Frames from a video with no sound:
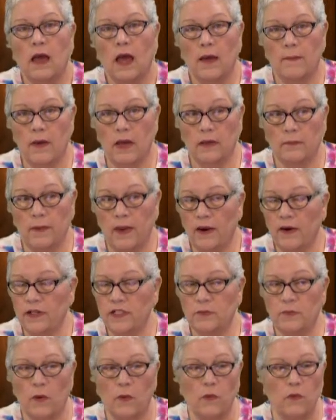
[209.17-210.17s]
among
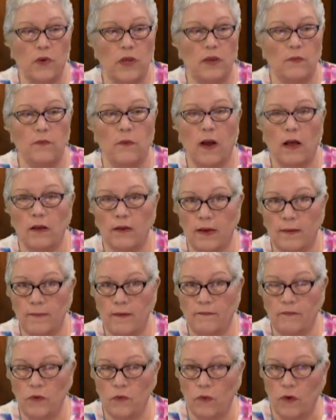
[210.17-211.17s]
parents, but we welcome,
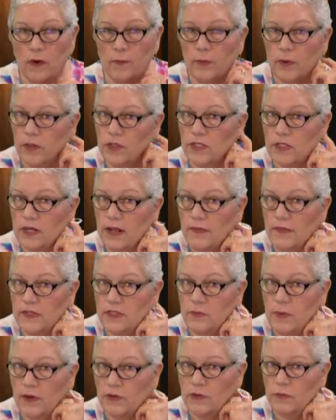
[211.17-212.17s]
if you are a person on the
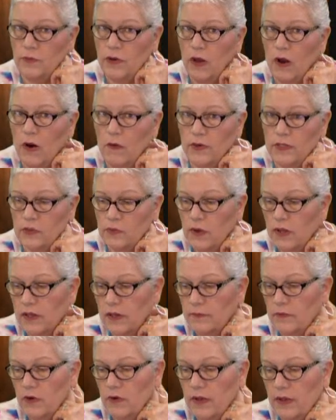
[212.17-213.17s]
spectrum, we always
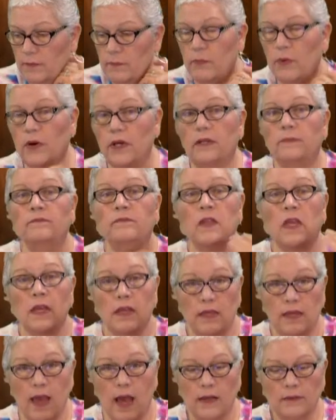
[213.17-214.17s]
welcome your input.
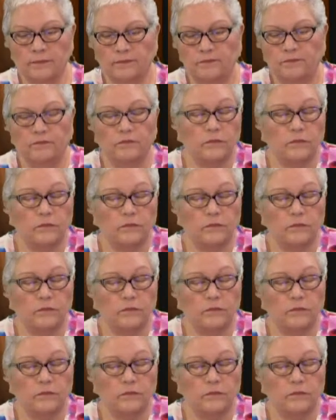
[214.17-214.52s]
Yeah?